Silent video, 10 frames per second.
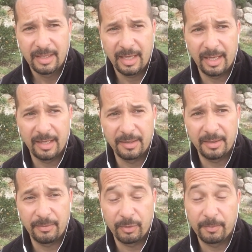and
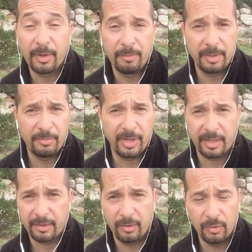they will probably
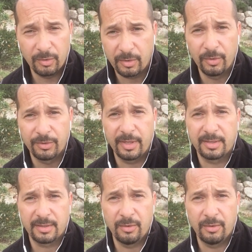break all contacts